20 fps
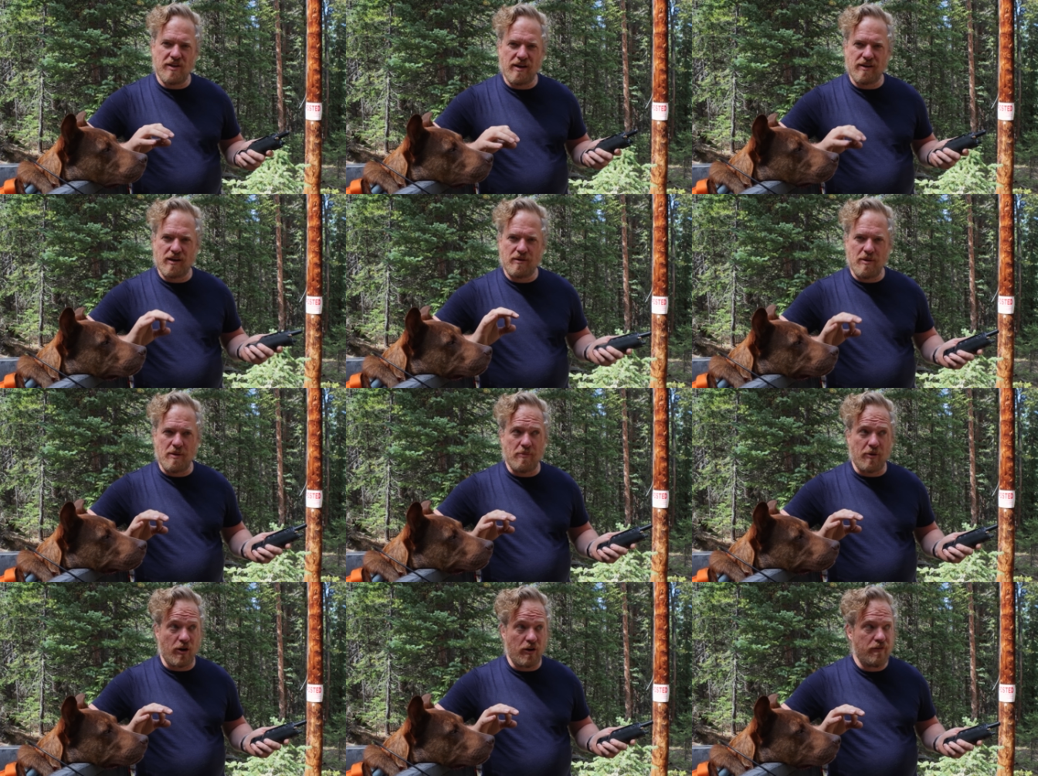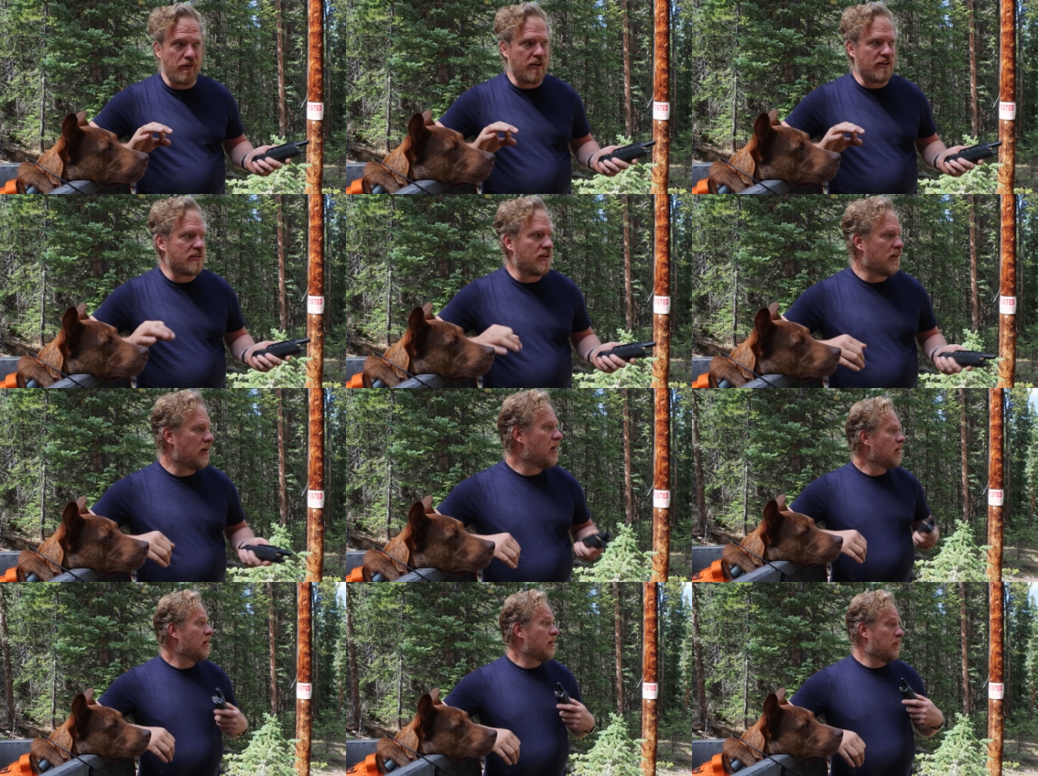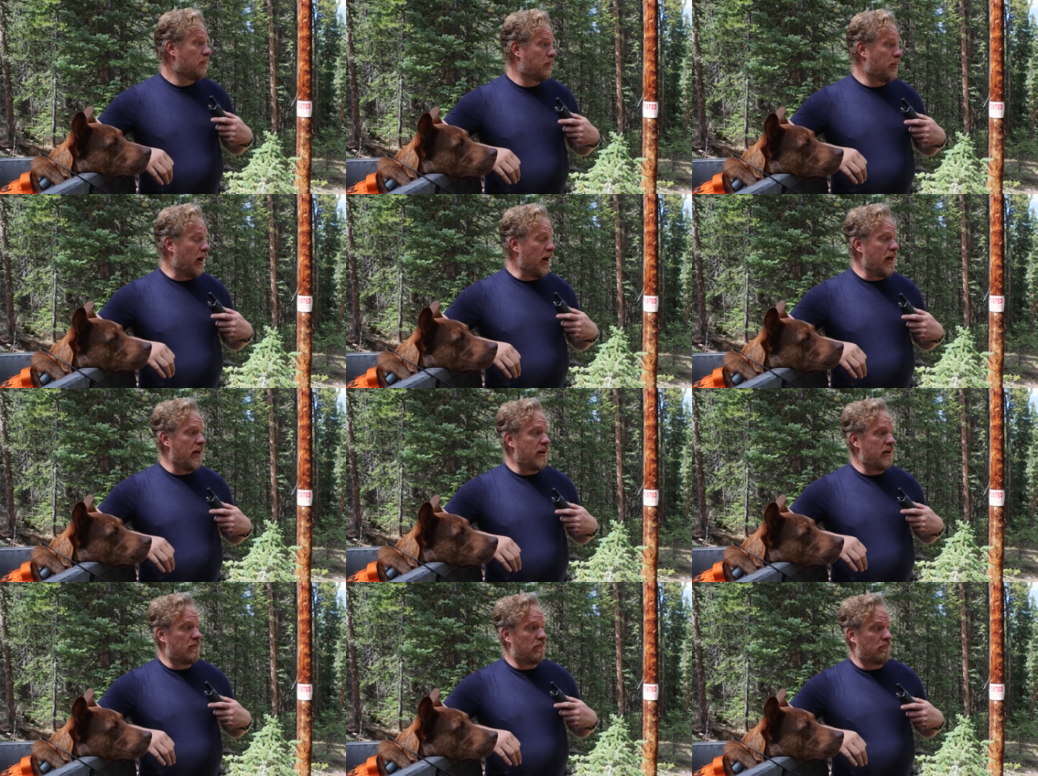not going to be perfect,
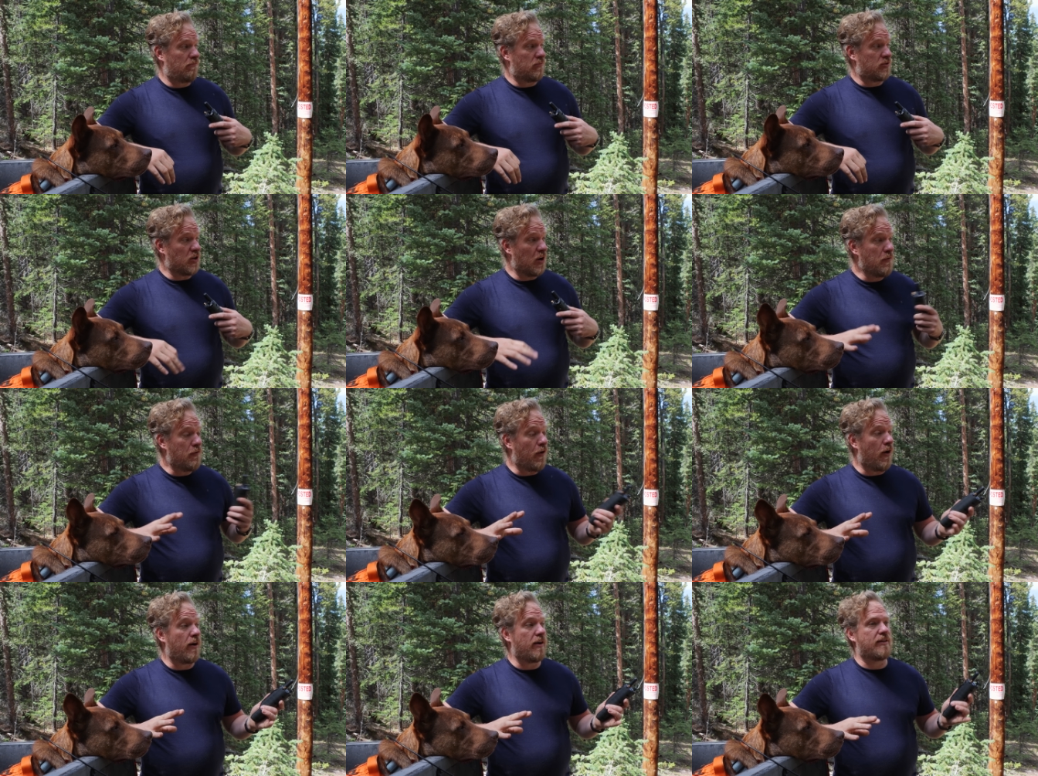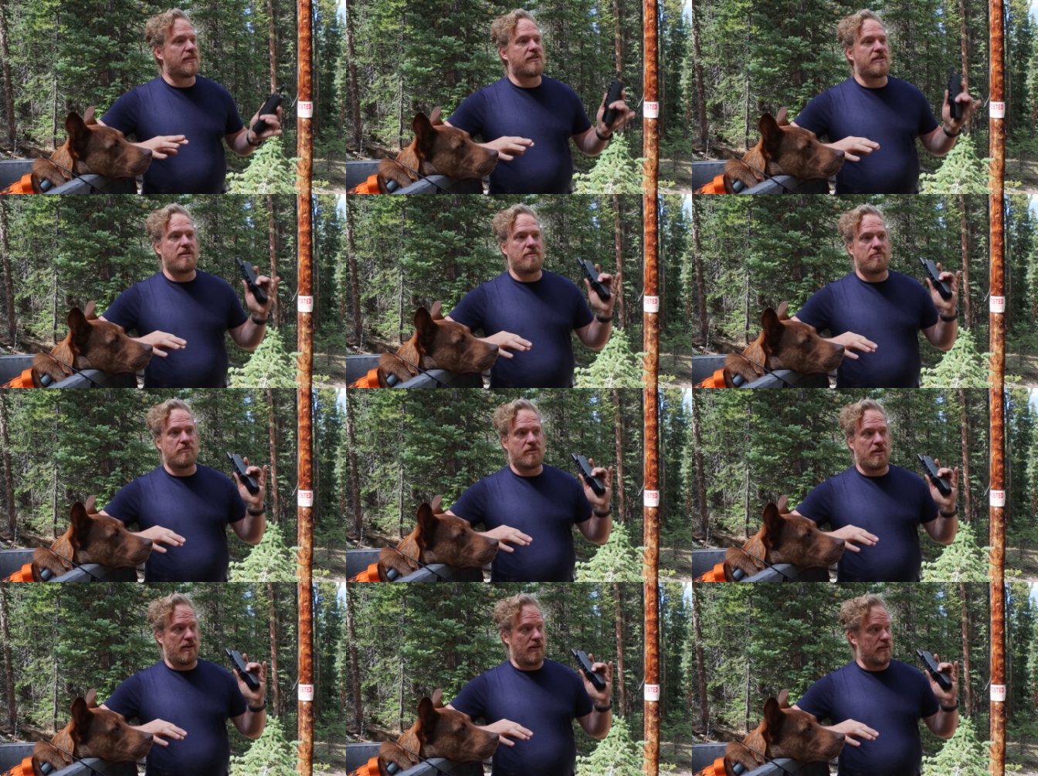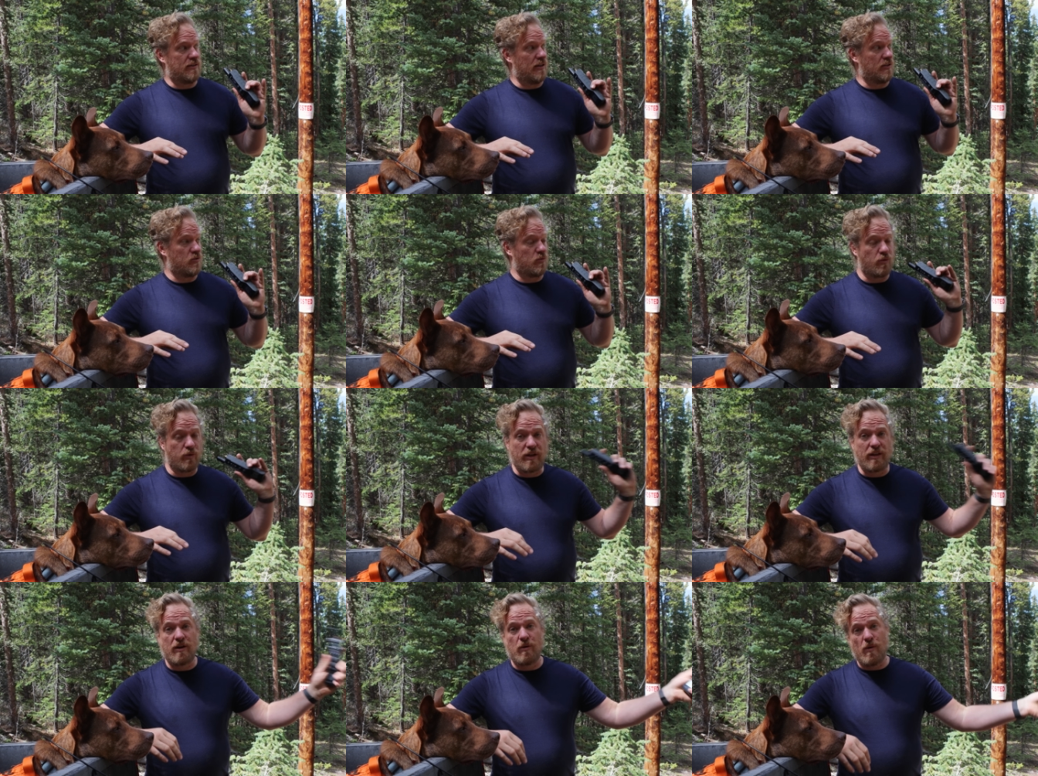but so far it seems like it does
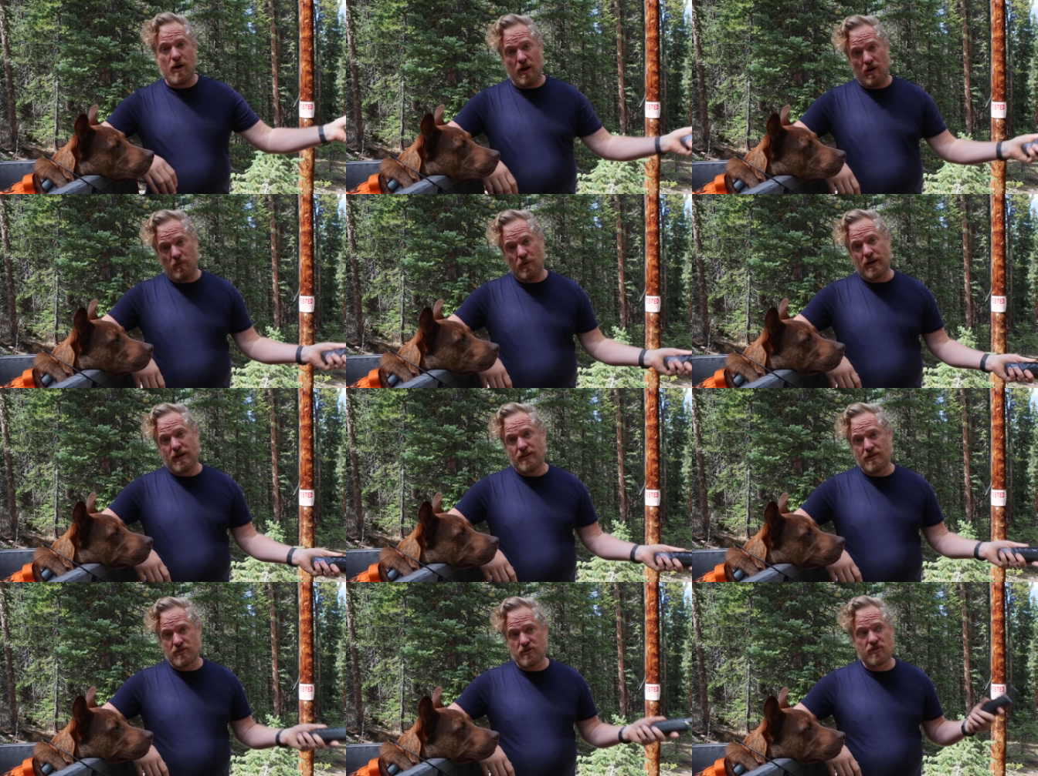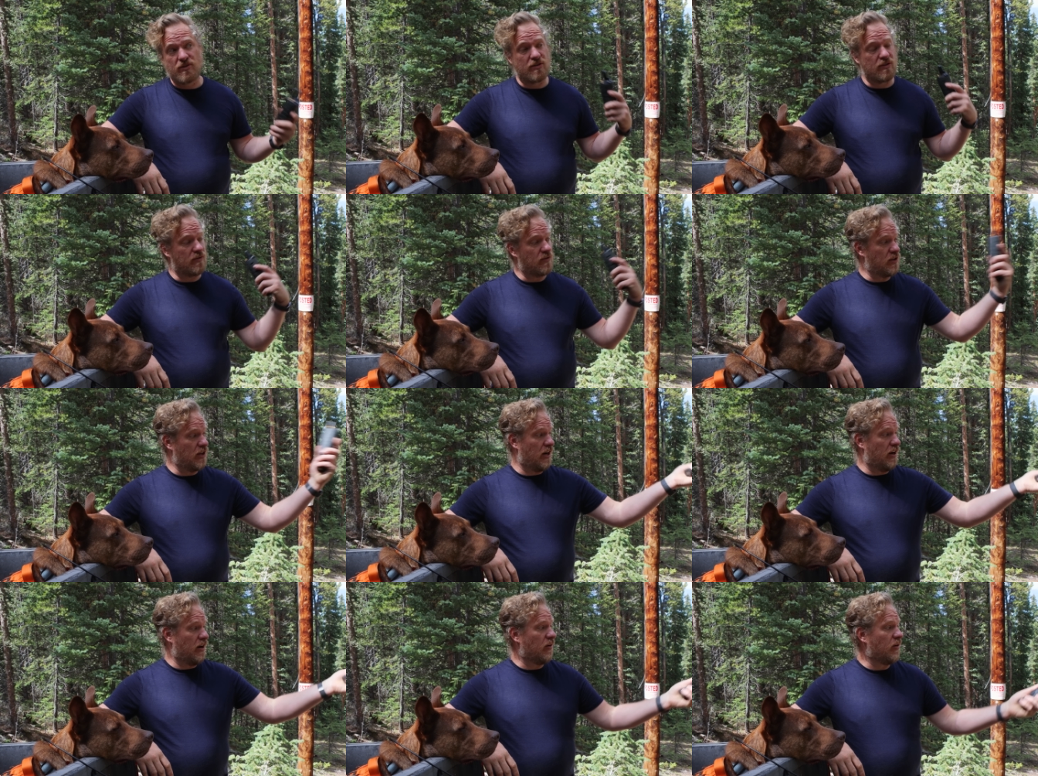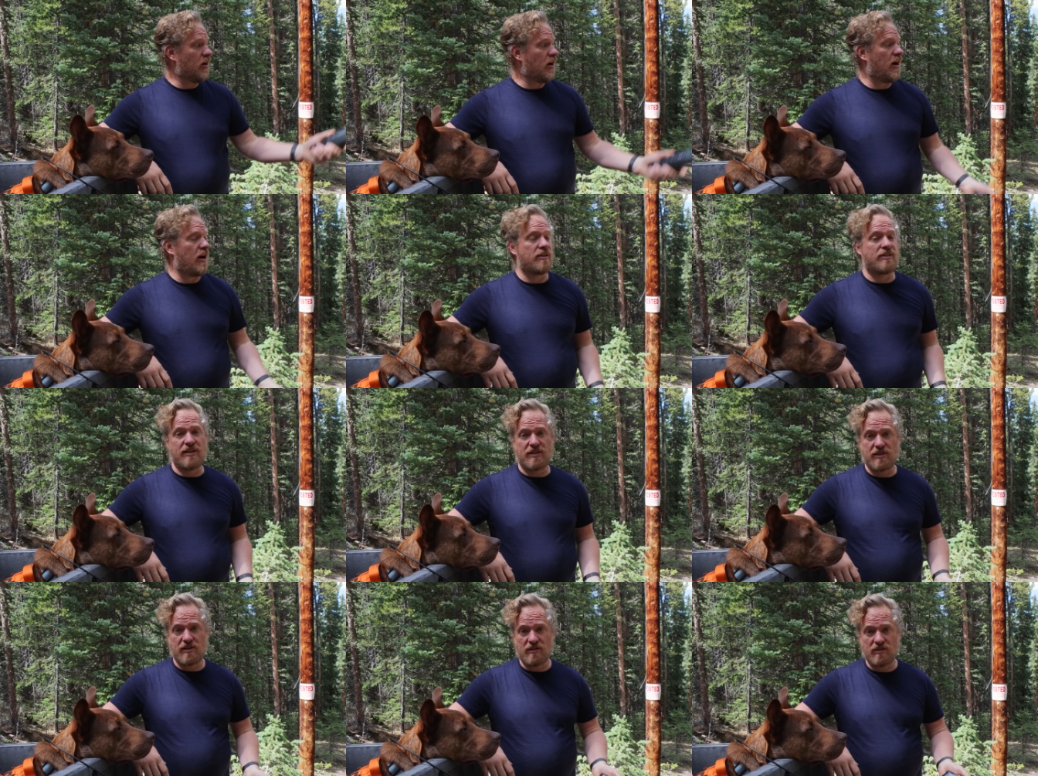really well when he's, a
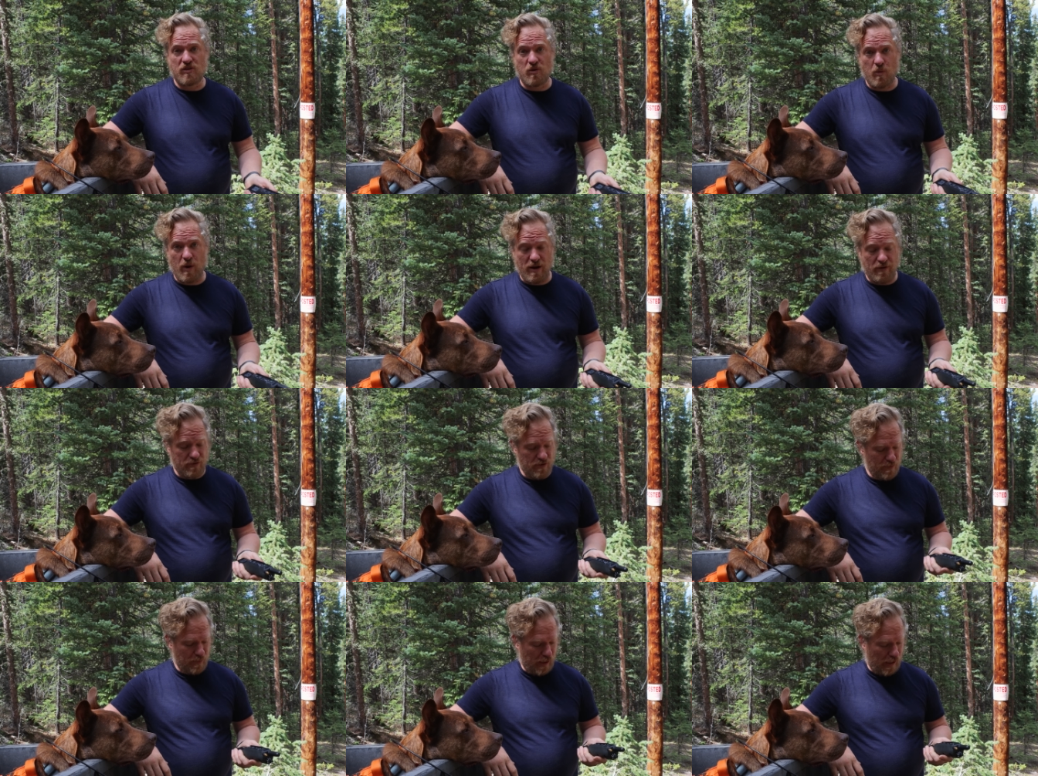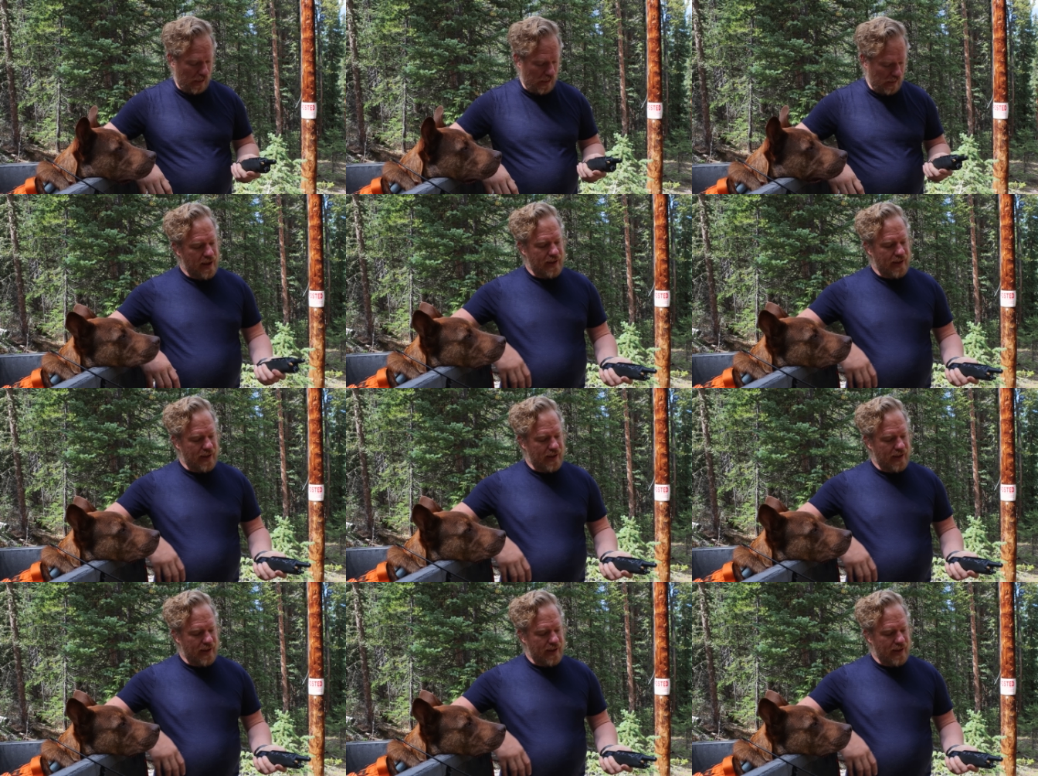distance away from me.